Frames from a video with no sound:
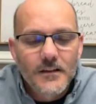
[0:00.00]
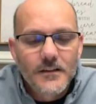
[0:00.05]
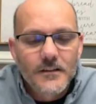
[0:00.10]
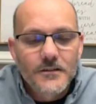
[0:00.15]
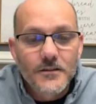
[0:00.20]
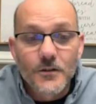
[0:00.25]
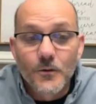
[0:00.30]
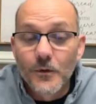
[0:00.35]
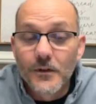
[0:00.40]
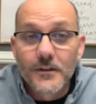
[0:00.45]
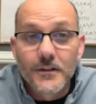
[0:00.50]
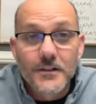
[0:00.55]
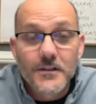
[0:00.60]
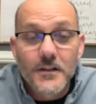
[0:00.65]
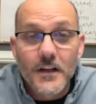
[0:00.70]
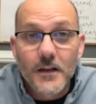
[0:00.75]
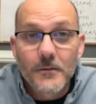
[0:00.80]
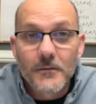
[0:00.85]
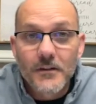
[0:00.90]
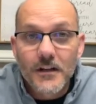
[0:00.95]
So with
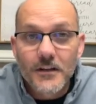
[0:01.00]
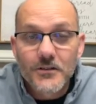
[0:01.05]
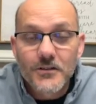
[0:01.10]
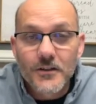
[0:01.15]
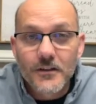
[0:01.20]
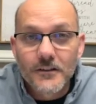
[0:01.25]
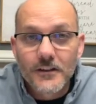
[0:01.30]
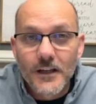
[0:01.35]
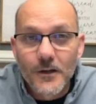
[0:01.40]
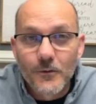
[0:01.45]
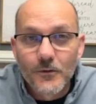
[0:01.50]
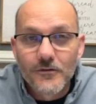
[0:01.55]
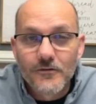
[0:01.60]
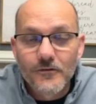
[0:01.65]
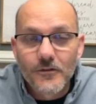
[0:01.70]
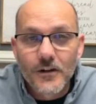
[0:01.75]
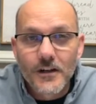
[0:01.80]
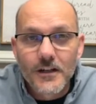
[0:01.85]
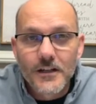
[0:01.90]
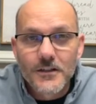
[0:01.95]
excitement, I shared that with
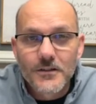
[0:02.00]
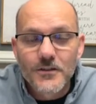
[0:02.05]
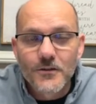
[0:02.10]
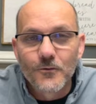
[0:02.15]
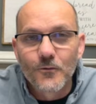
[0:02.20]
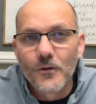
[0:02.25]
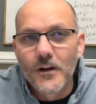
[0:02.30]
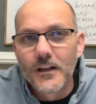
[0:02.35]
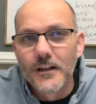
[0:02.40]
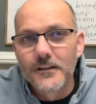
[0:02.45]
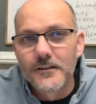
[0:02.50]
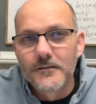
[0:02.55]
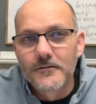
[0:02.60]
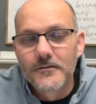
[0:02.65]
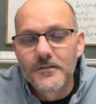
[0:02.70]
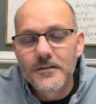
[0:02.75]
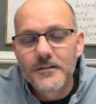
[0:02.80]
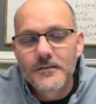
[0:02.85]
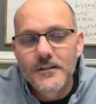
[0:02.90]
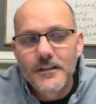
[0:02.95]
friends and
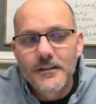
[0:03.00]
relatives.